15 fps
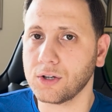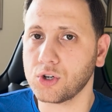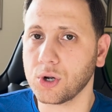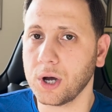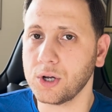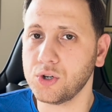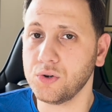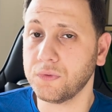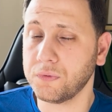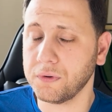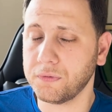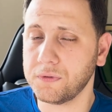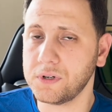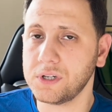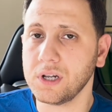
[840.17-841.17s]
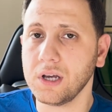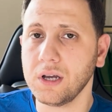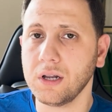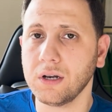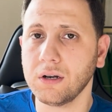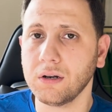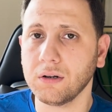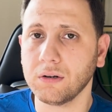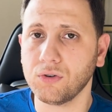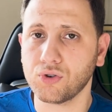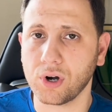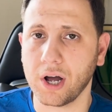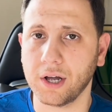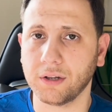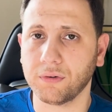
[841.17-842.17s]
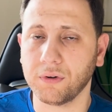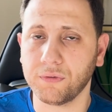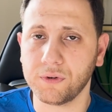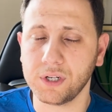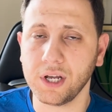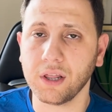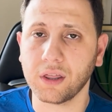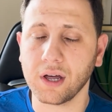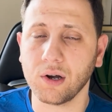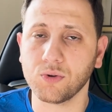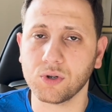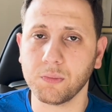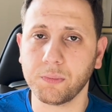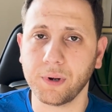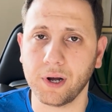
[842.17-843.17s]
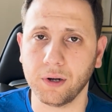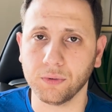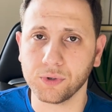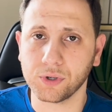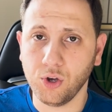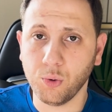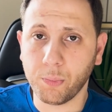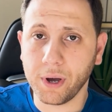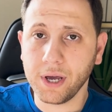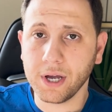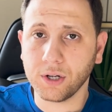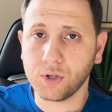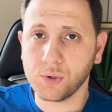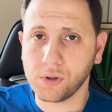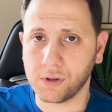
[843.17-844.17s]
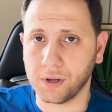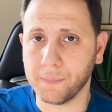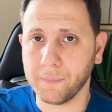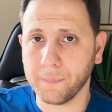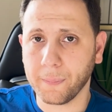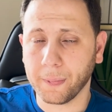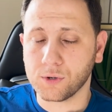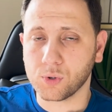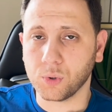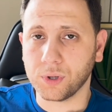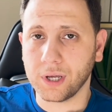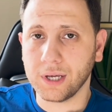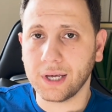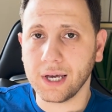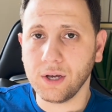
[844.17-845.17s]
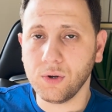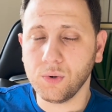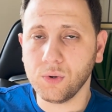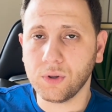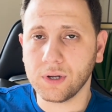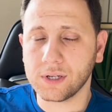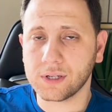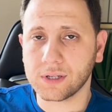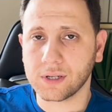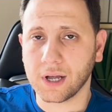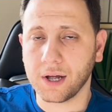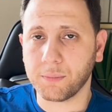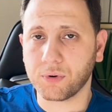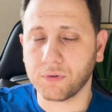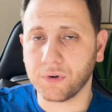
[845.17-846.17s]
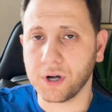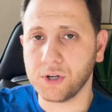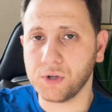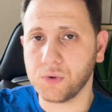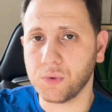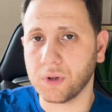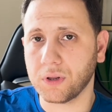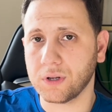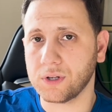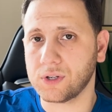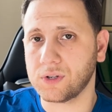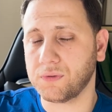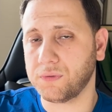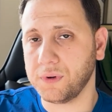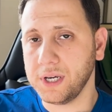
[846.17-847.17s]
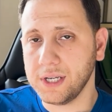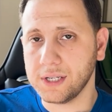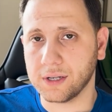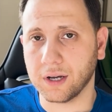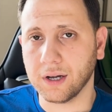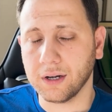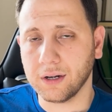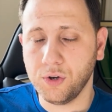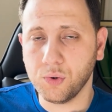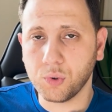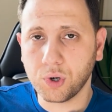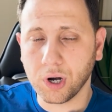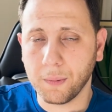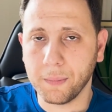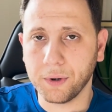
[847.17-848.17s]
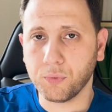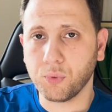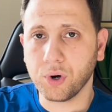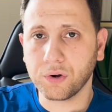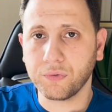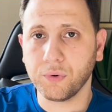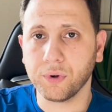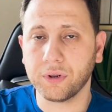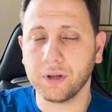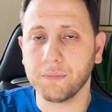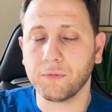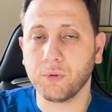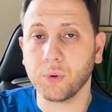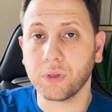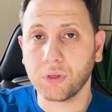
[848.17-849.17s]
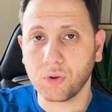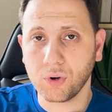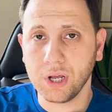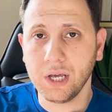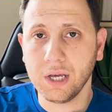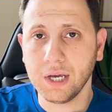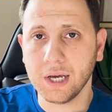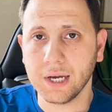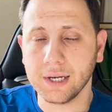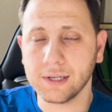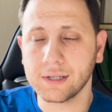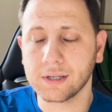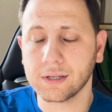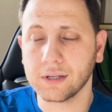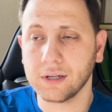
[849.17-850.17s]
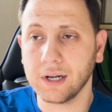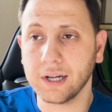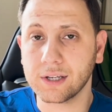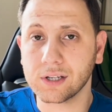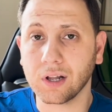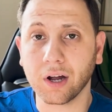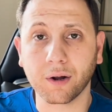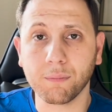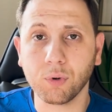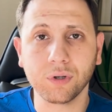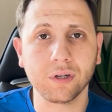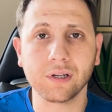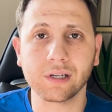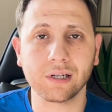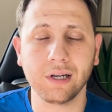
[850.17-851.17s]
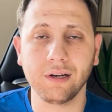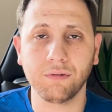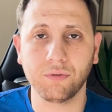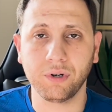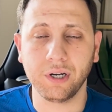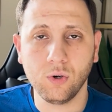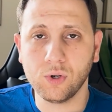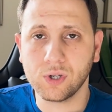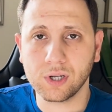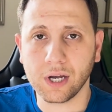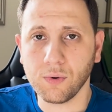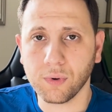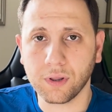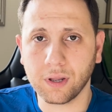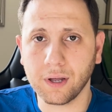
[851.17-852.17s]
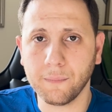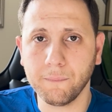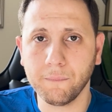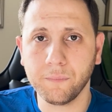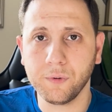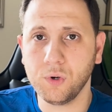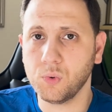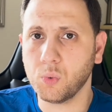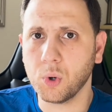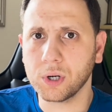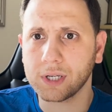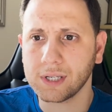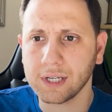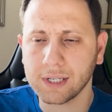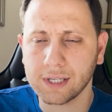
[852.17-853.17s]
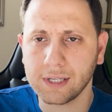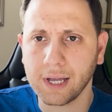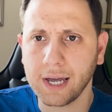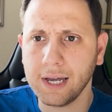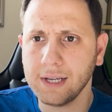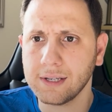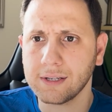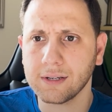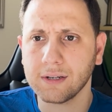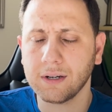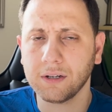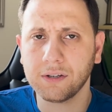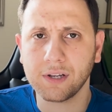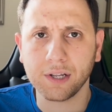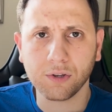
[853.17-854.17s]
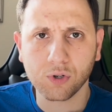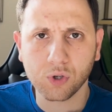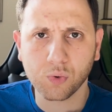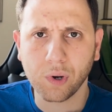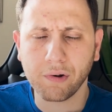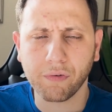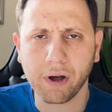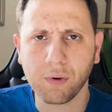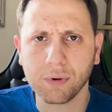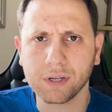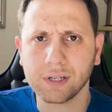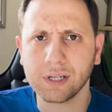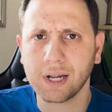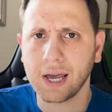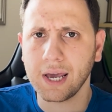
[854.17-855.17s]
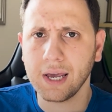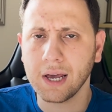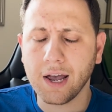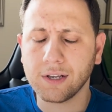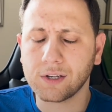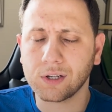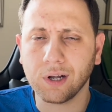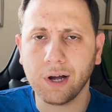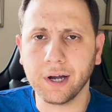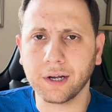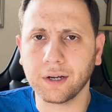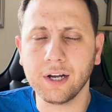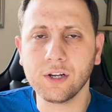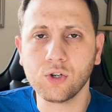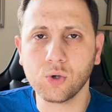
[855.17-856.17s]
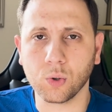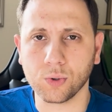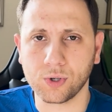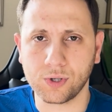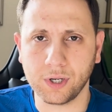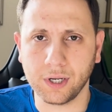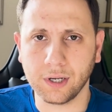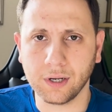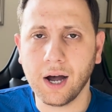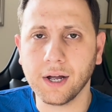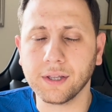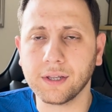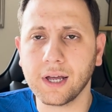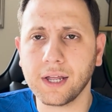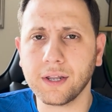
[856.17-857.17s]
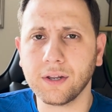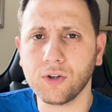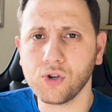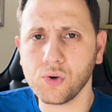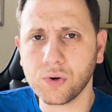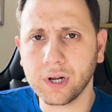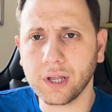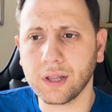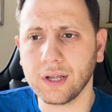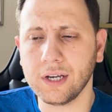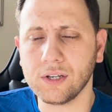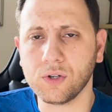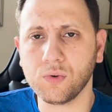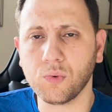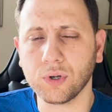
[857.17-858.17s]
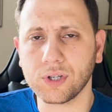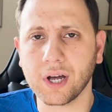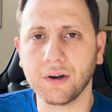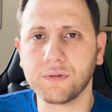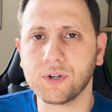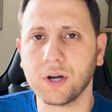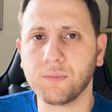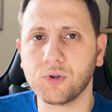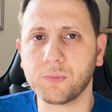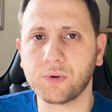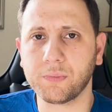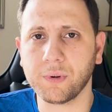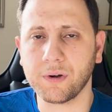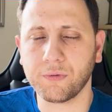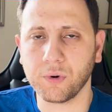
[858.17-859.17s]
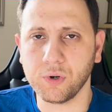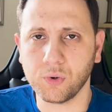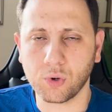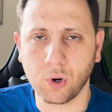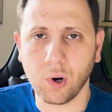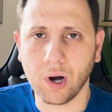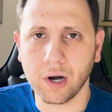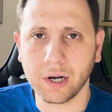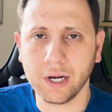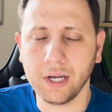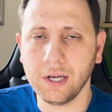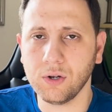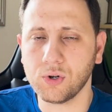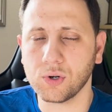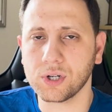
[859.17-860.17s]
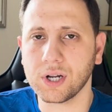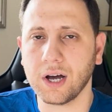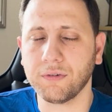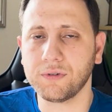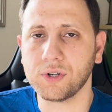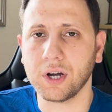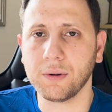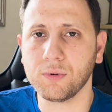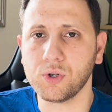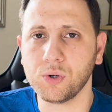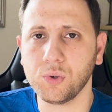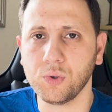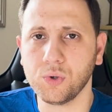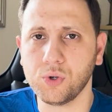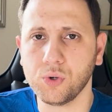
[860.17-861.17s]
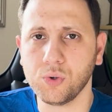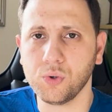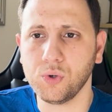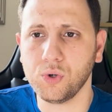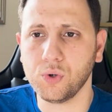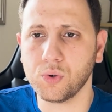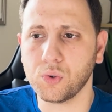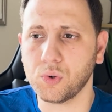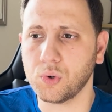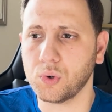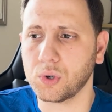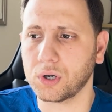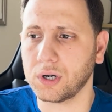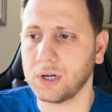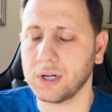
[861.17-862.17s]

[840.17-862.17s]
charge you 15,000 pounds. You pay it to them, so they get you this and provide you with this visa. You come and work for them for 3 years. It's like modern slavery. You stay with them, you work 6 days, 10 to 12 hours a day. It's like exhausting. And then during these, you won't have time to prepare for your ORE, you don't have time to do your